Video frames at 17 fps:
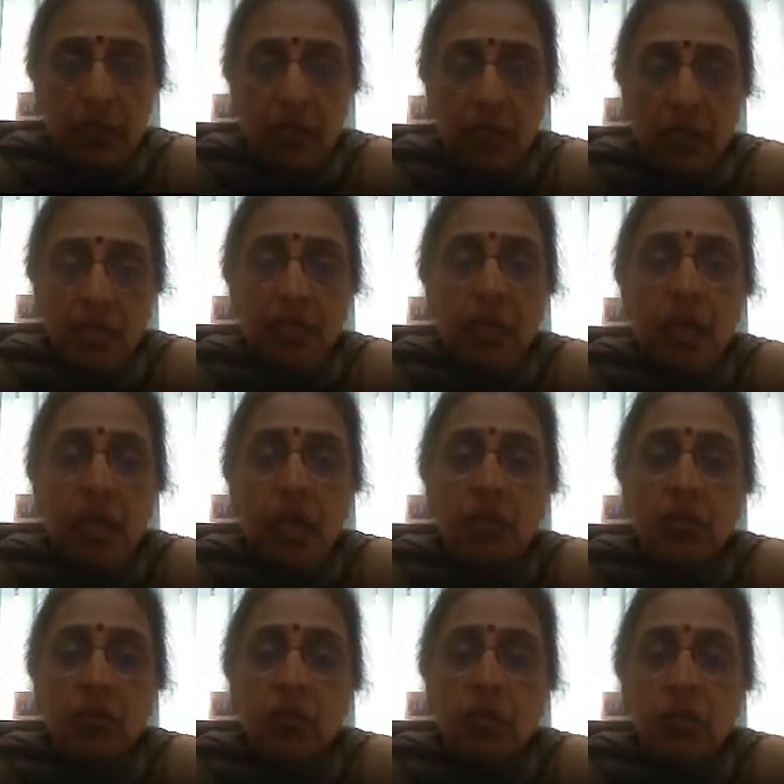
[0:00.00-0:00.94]
in
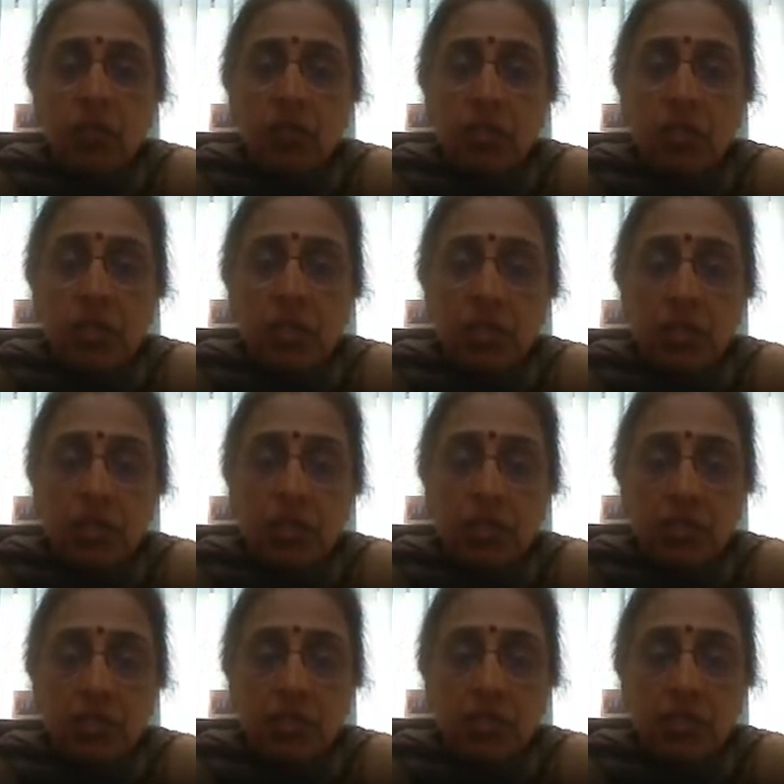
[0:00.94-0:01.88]
our
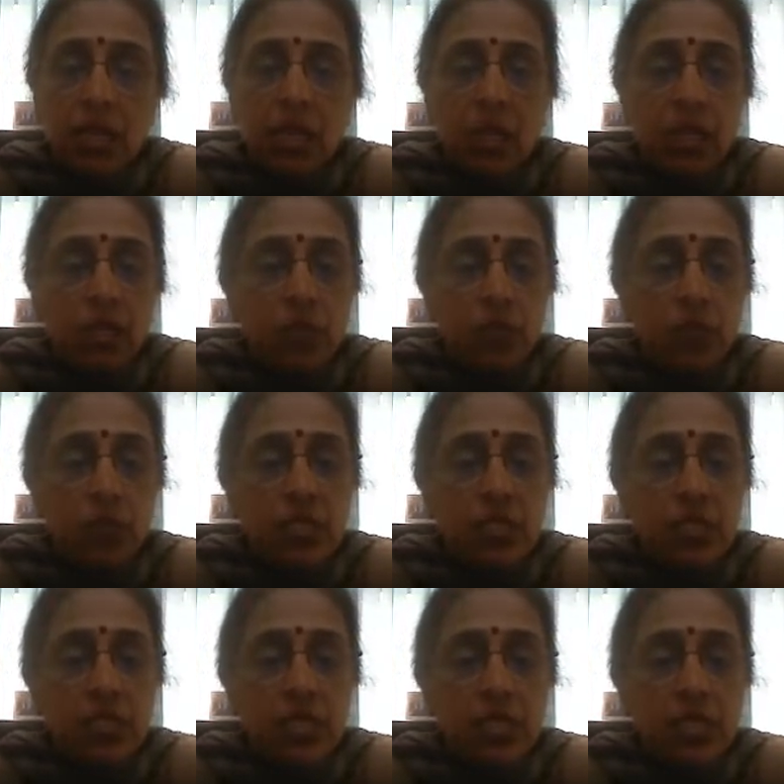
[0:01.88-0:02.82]
constraints to be
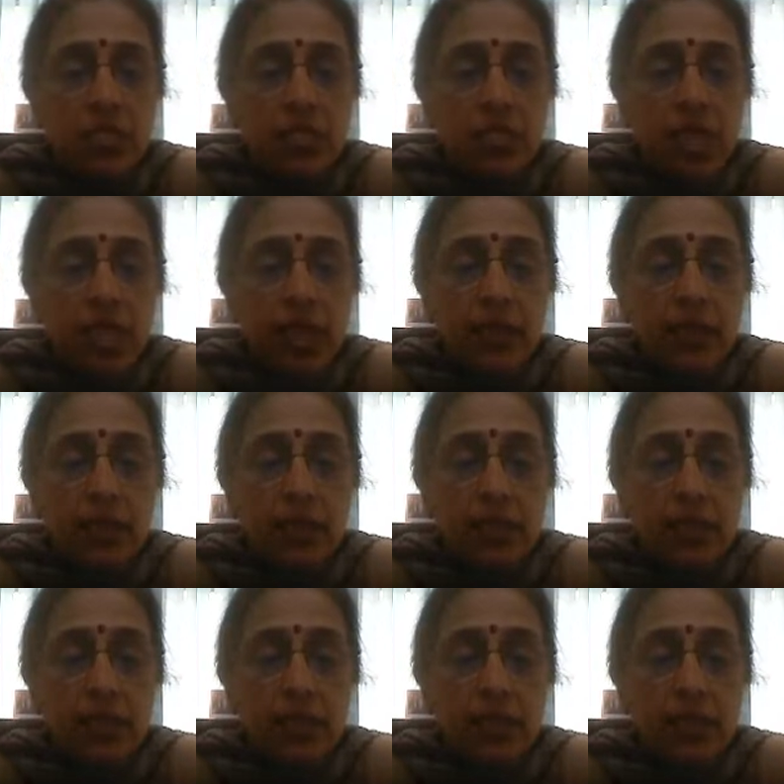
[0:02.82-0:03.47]
such that